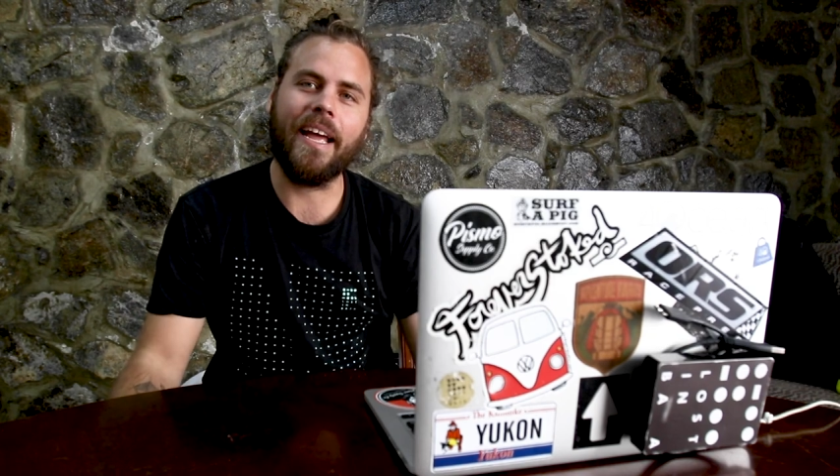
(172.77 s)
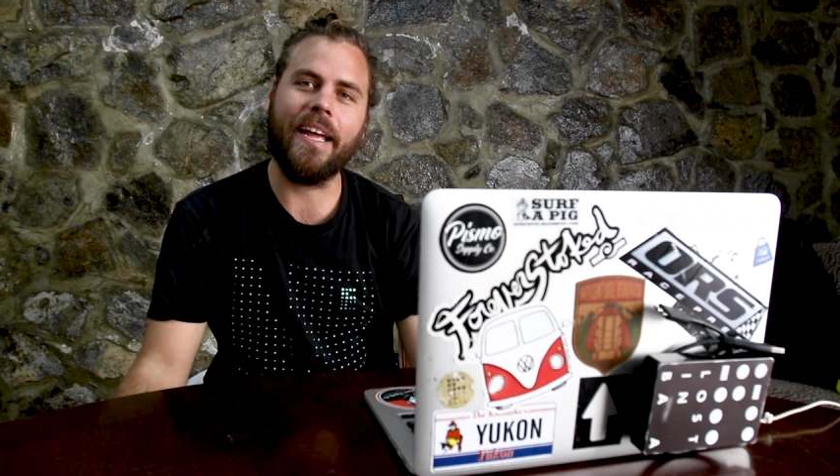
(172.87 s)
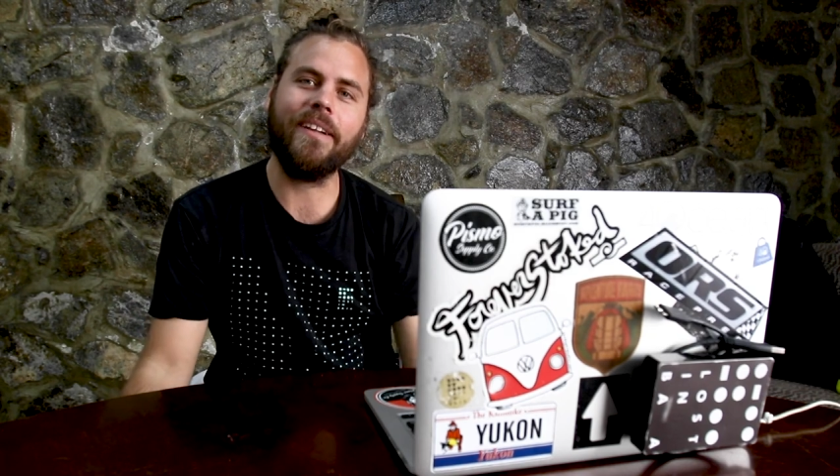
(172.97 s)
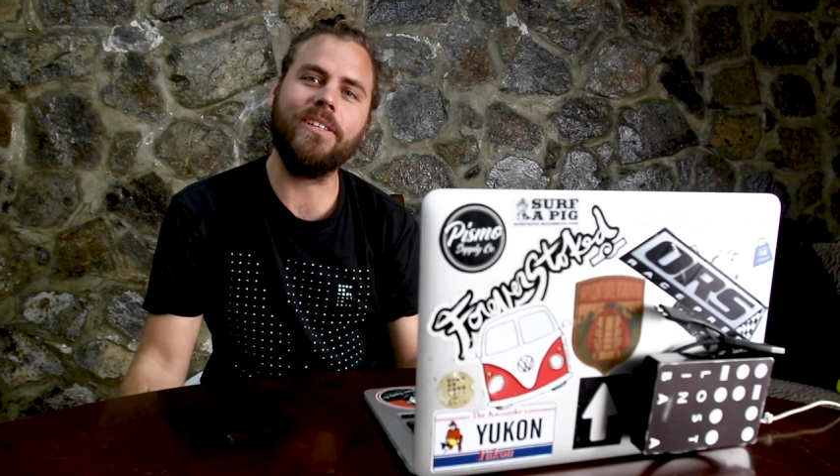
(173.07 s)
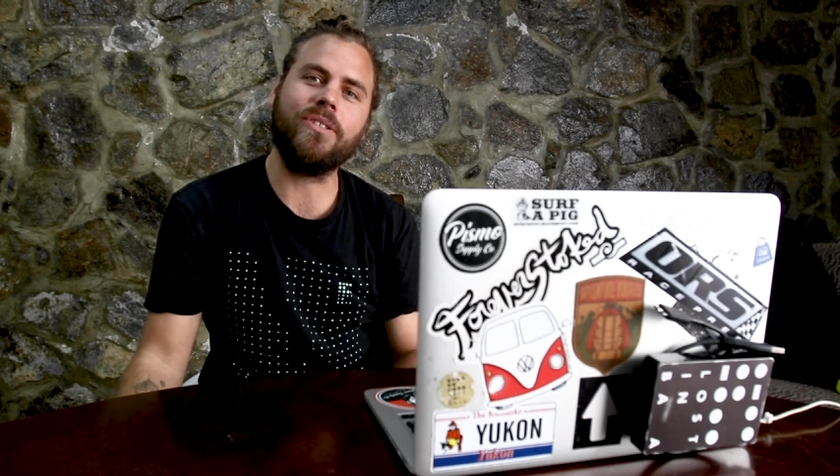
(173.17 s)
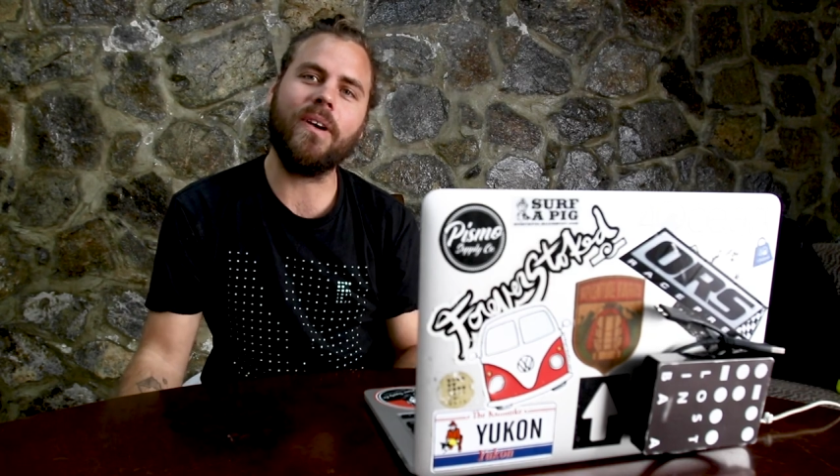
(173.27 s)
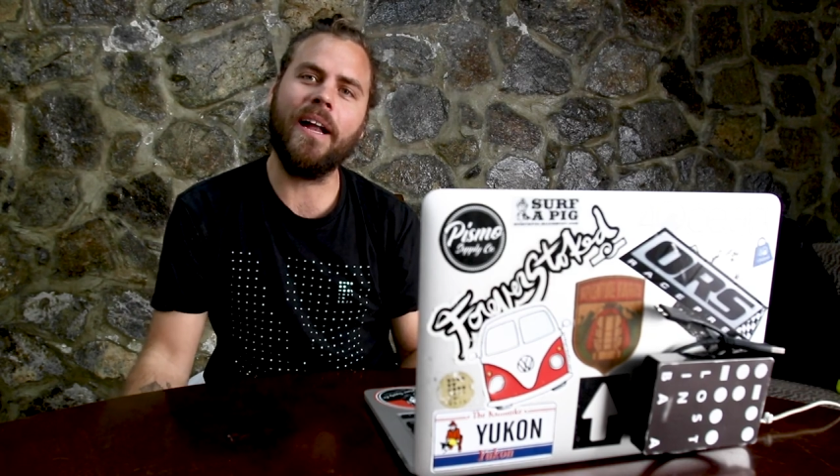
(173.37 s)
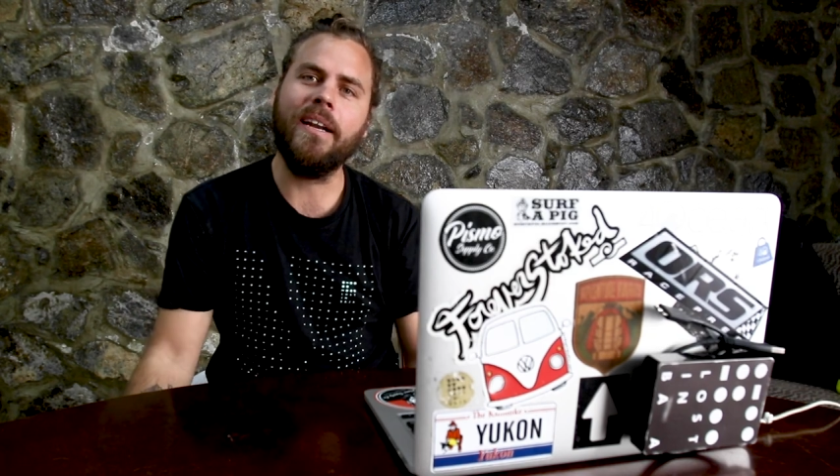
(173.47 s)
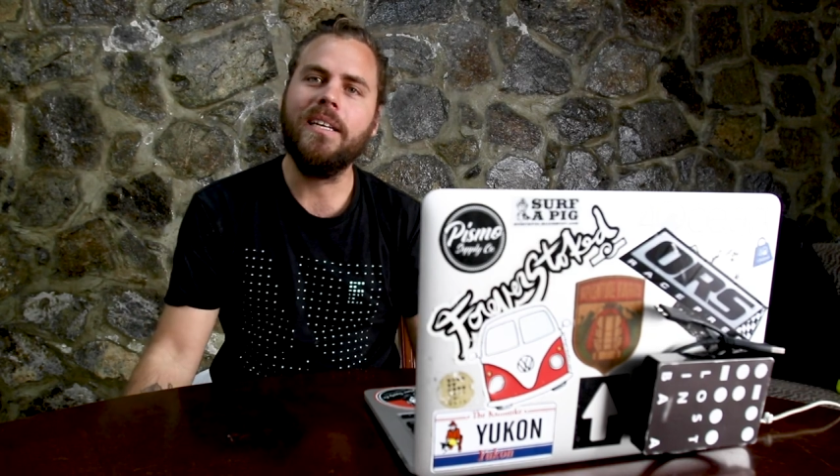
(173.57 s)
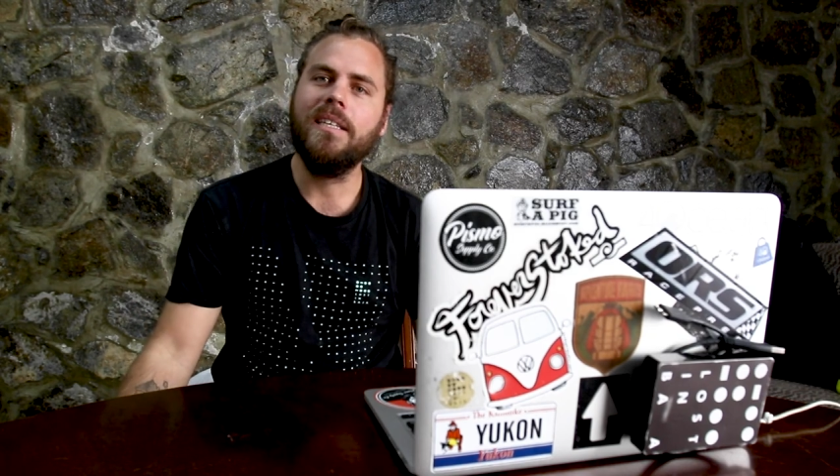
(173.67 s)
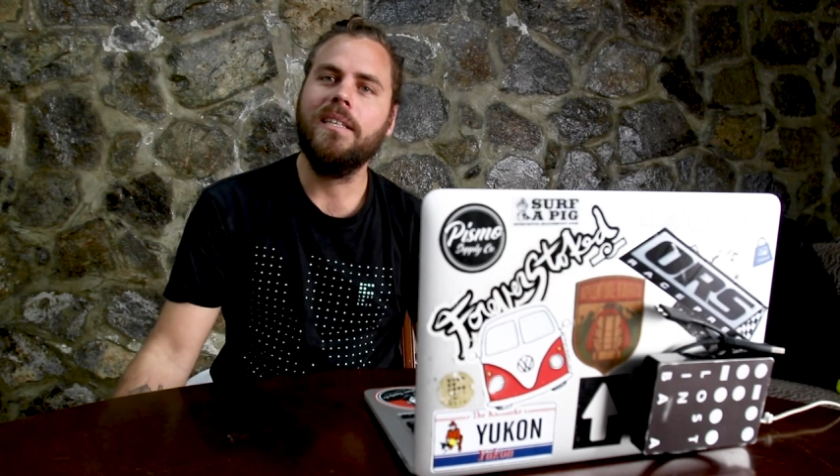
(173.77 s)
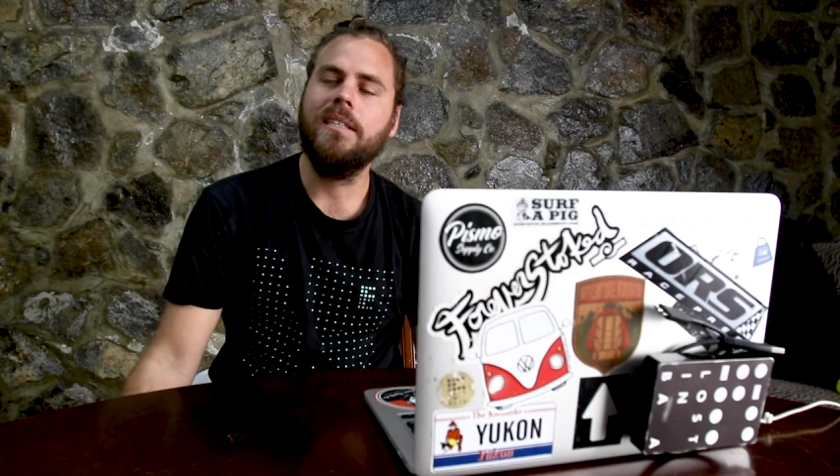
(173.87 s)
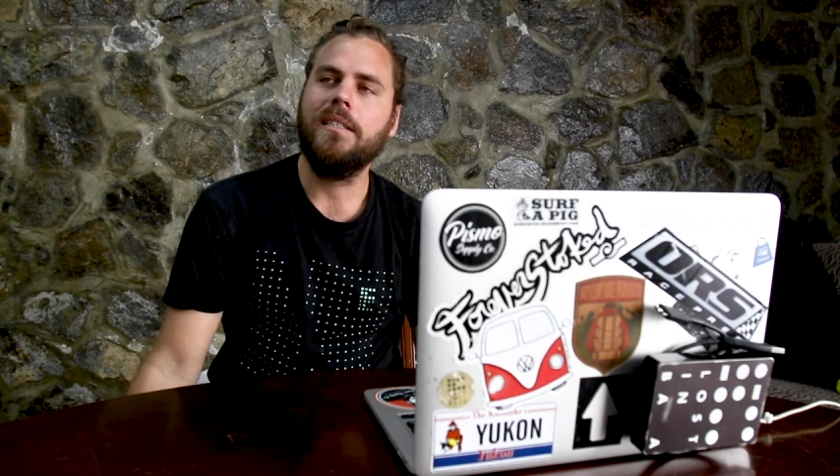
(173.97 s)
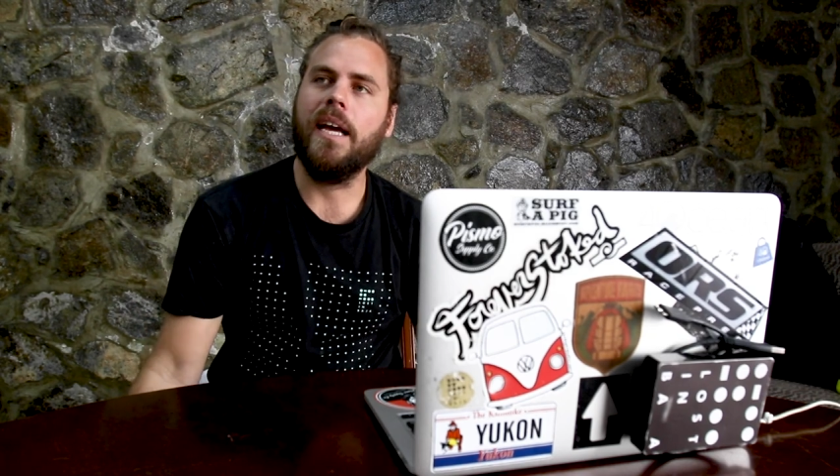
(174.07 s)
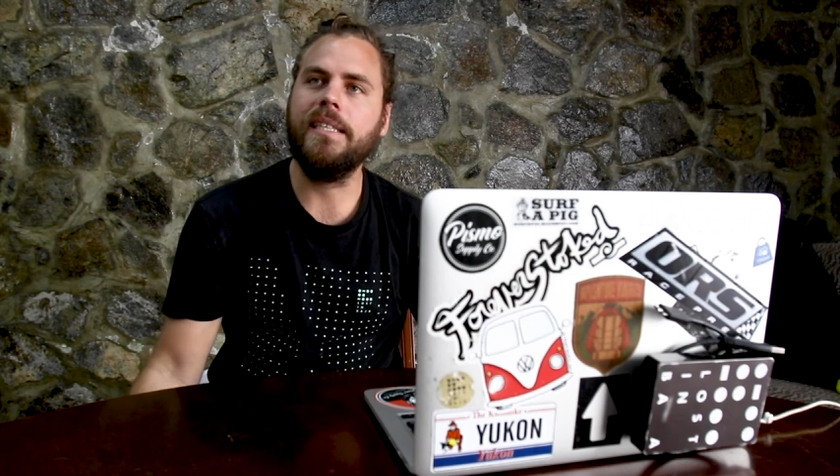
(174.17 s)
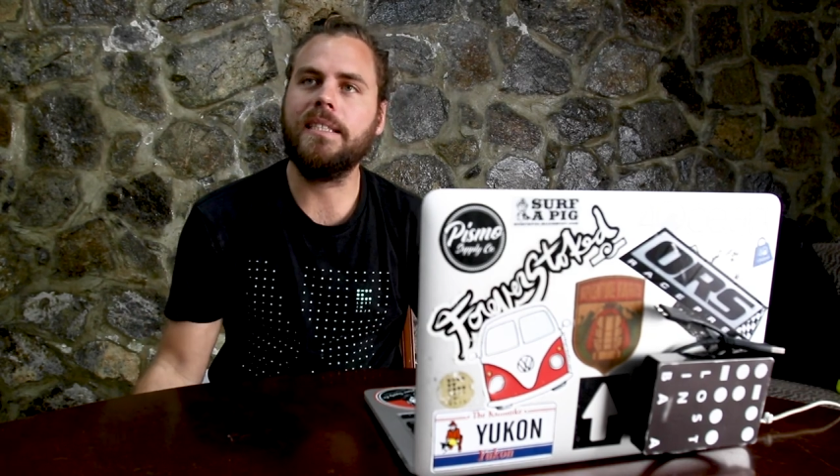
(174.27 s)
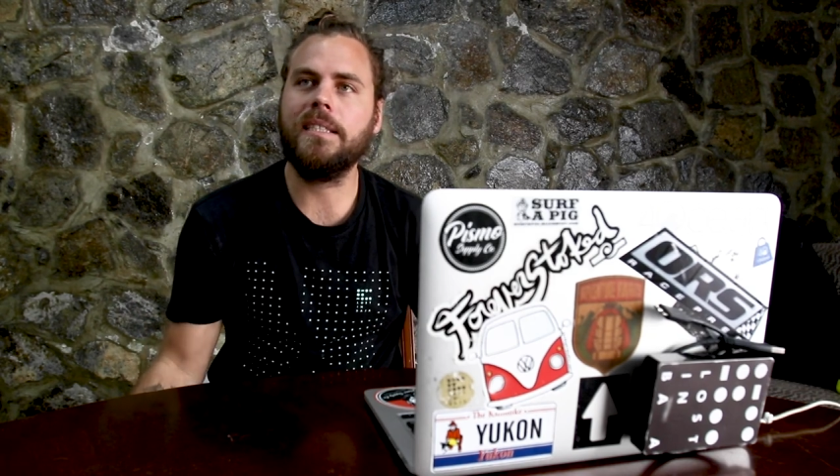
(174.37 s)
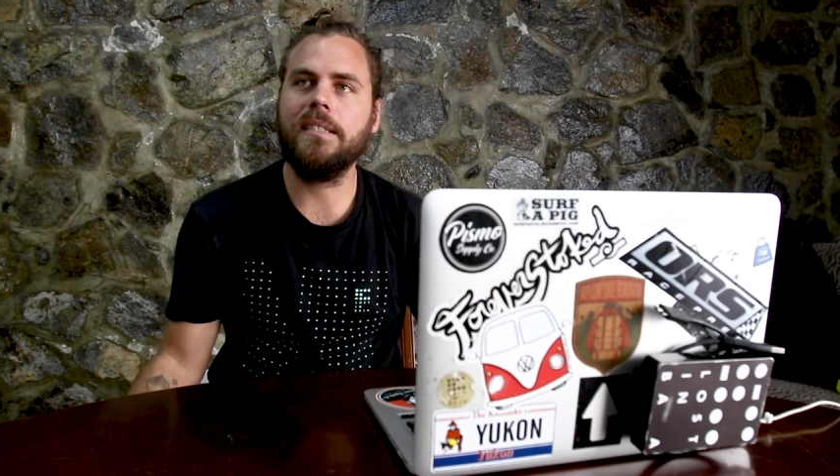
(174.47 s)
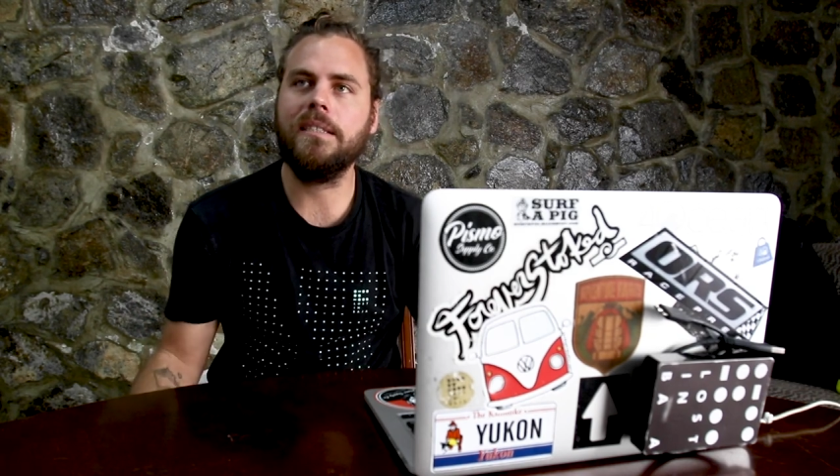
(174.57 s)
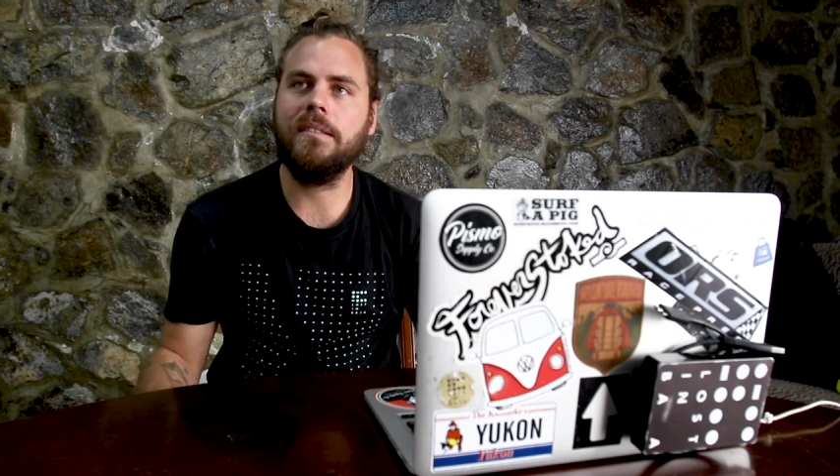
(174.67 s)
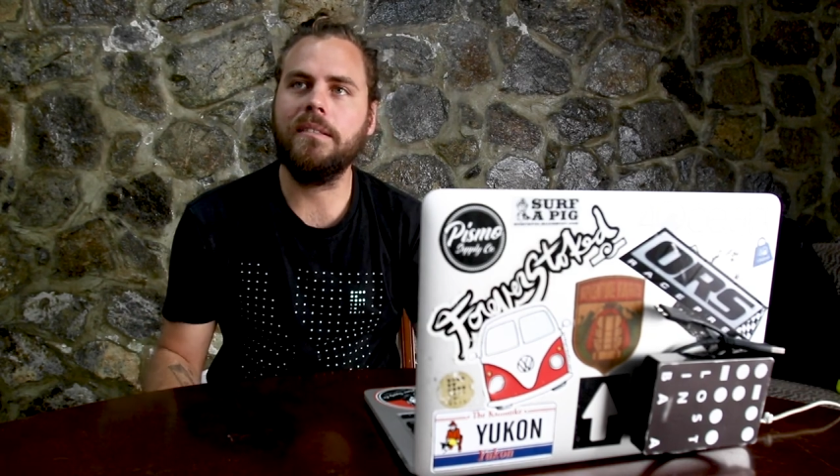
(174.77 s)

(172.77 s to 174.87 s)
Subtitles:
Elon's right. There's